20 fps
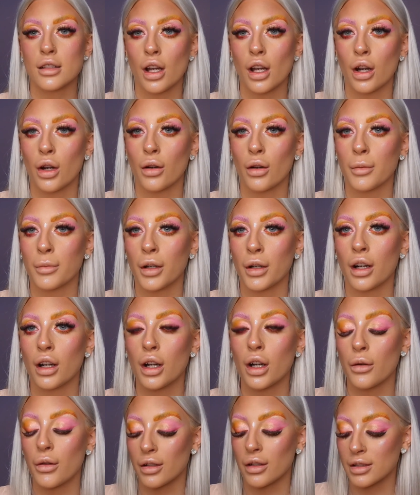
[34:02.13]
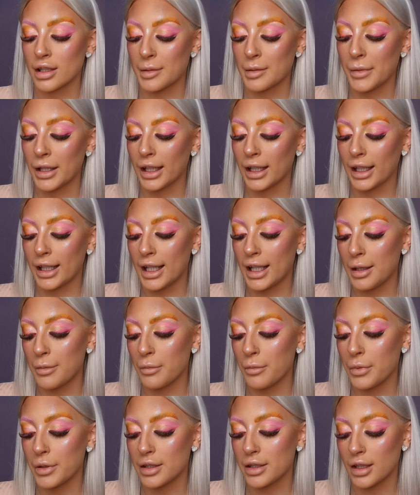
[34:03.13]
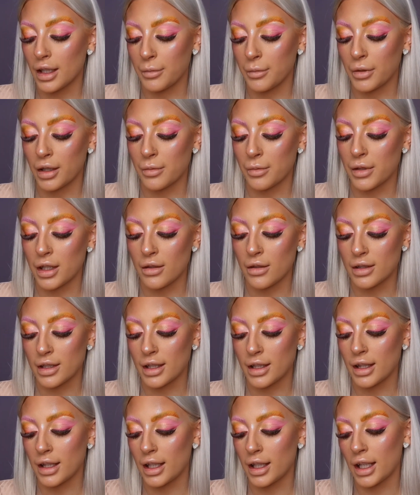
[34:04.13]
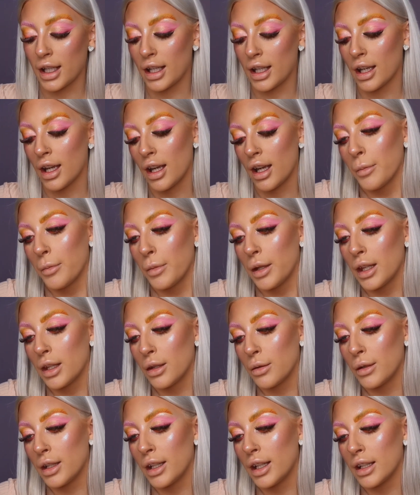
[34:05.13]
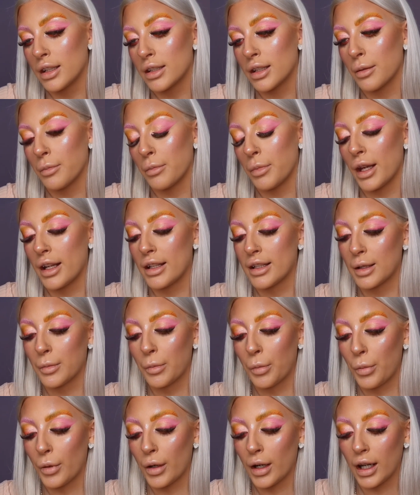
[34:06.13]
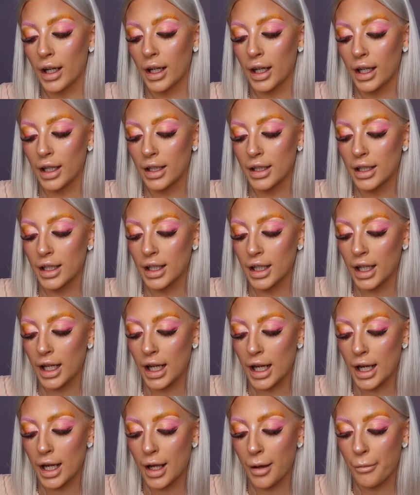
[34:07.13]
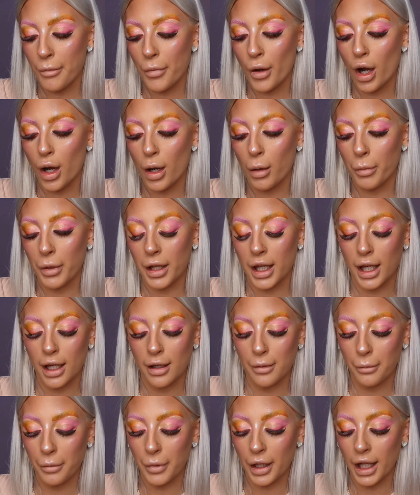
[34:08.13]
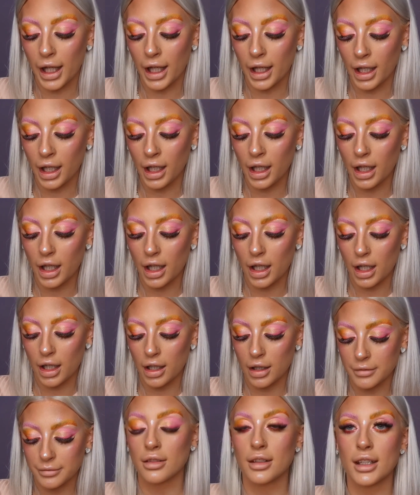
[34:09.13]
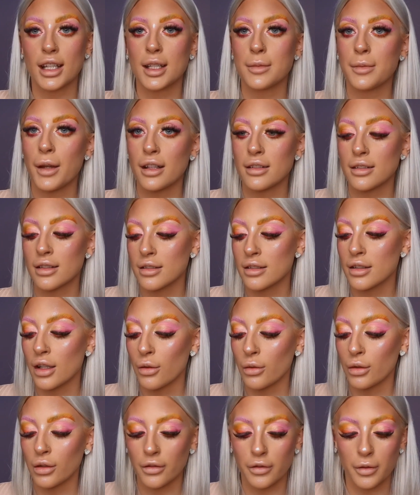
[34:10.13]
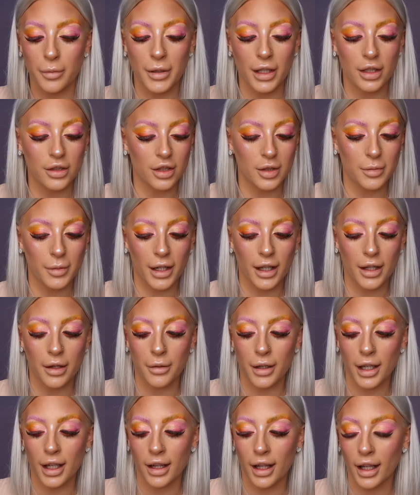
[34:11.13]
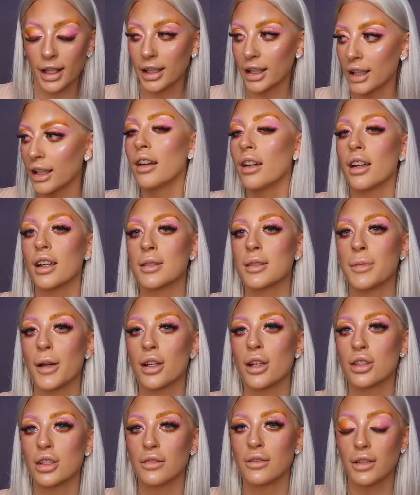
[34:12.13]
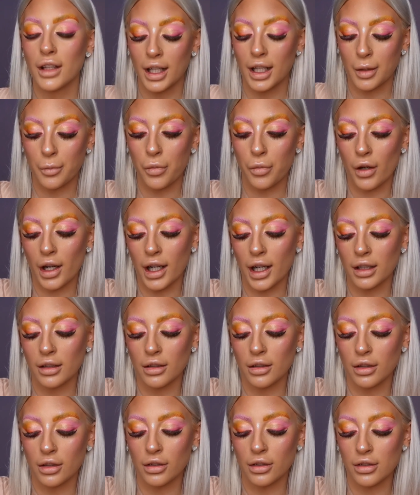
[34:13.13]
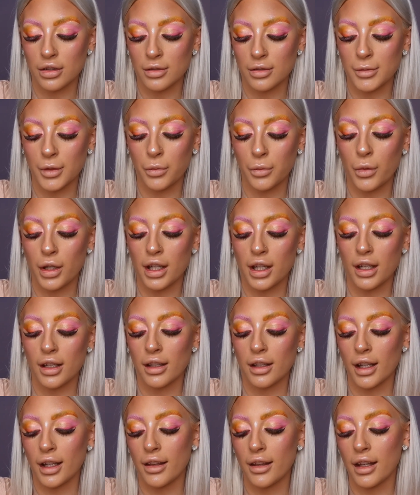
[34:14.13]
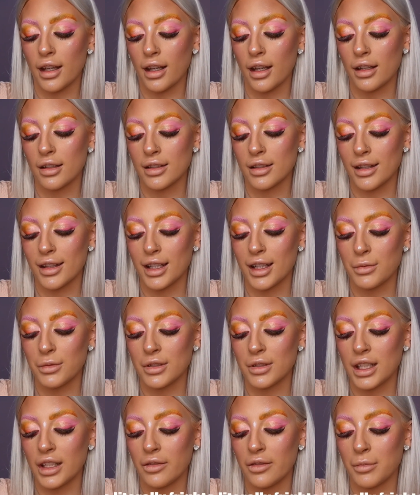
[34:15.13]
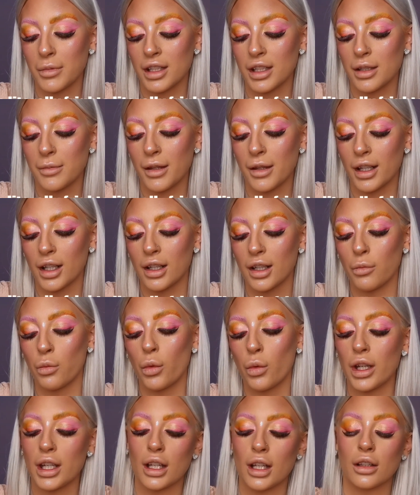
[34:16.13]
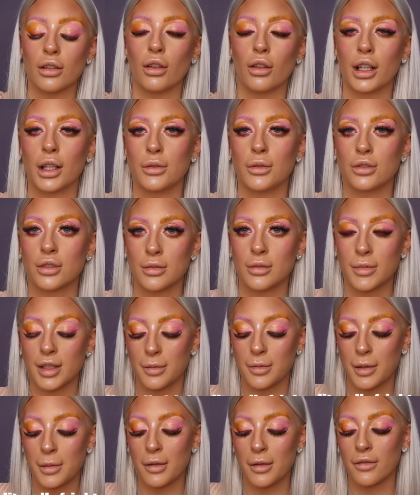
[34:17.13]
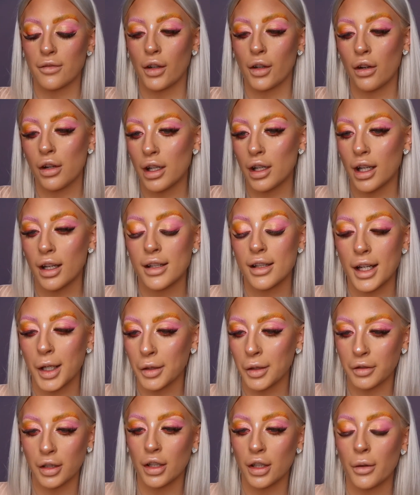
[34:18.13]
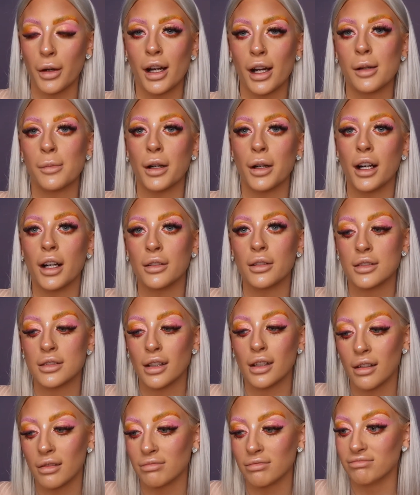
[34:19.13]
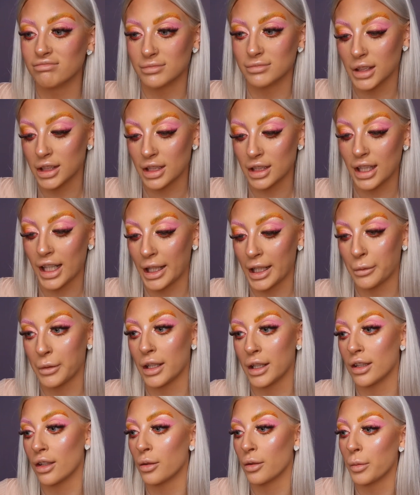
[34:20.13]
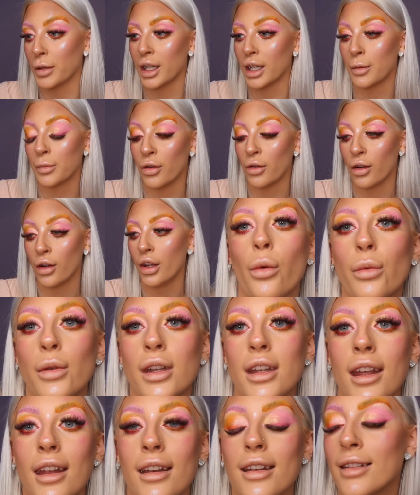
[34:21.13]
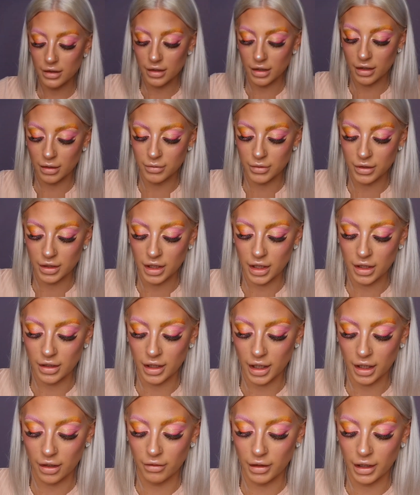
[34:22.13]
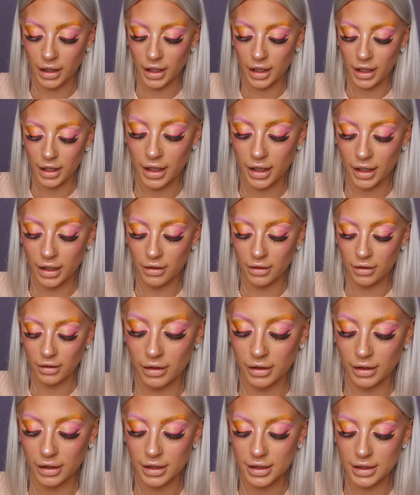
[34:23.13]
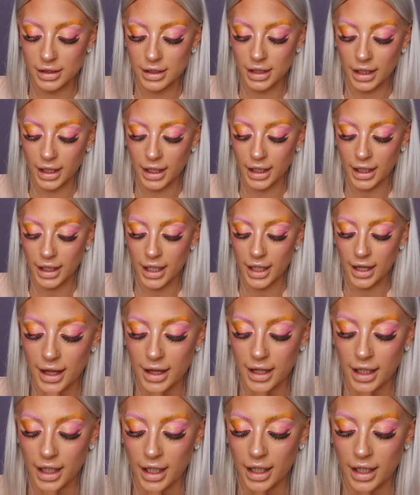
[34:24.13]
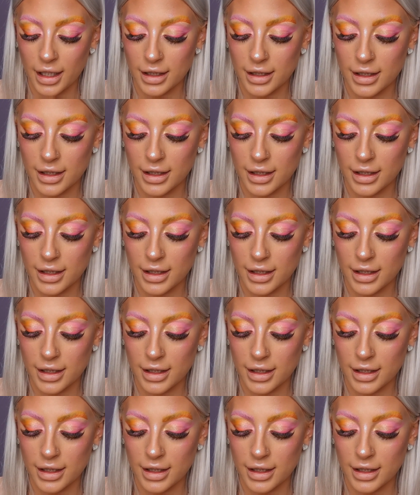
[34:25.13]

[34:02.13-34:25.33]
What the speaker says: I'm going to go onto my lips. I'm going to be using the P. Louise Basic Bright in Poppin' Pink. These paints are so good for pictures, by the way, like especially for like a bright look or something weird like this. So this wasn't even meant to be like a weird look, it was just meant to be a bit funky, and now I've got no eyebrows, so I don't know how we ended up here, but we did. So I'm just going to use like a really little tiny thin...